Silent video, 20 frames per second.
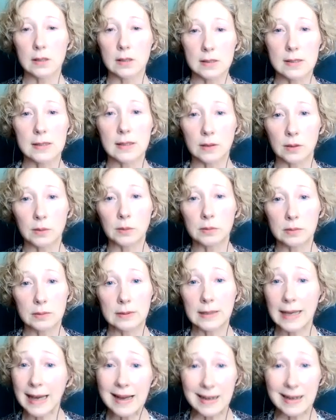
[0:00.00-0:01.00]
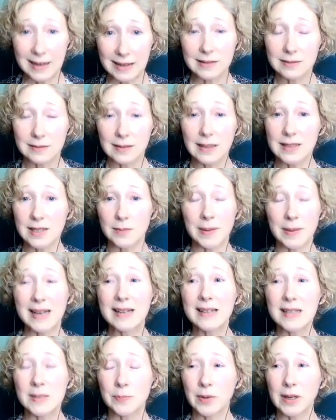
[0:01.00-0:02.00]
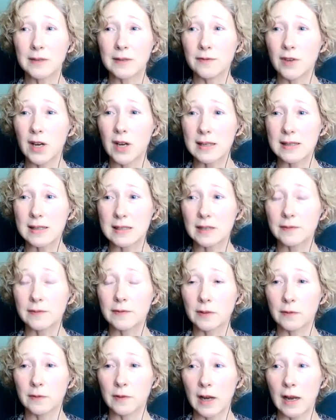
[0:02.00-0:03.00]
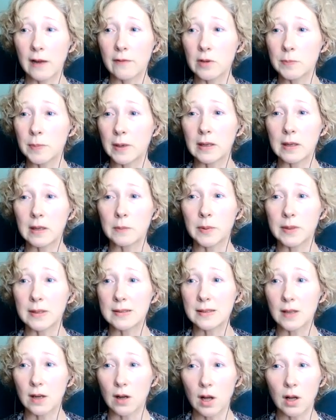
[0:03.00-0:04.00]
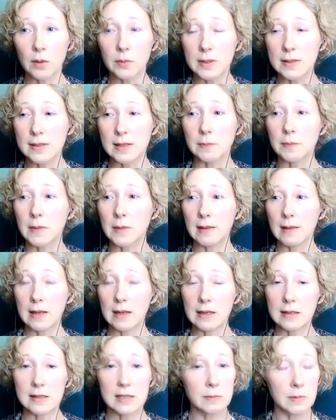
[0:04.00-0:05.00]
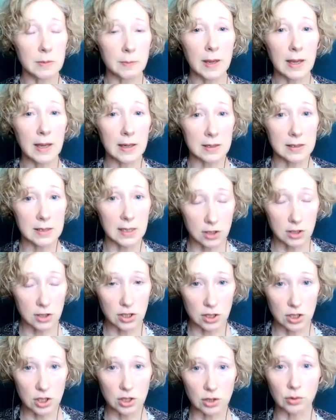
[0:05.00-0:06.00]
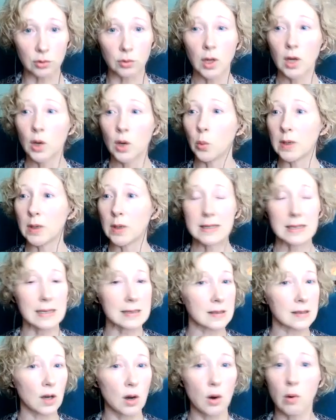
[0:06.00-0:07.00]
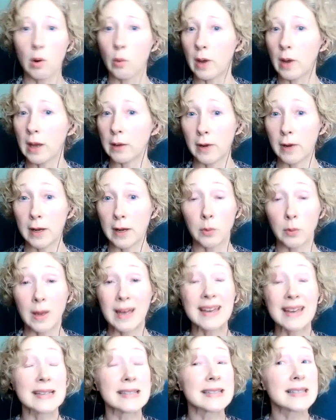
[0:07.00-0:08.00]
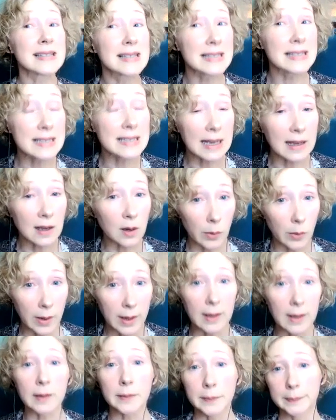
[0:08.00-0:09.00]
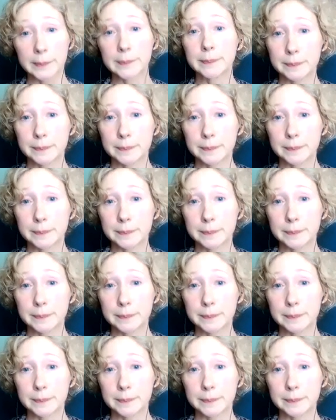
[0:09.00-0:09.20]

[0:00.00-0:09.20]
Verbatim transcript: and so yeah it depends brain fog is different for everybody but it's always something that needs to be paid attention to when it doesn't go away right away and stay away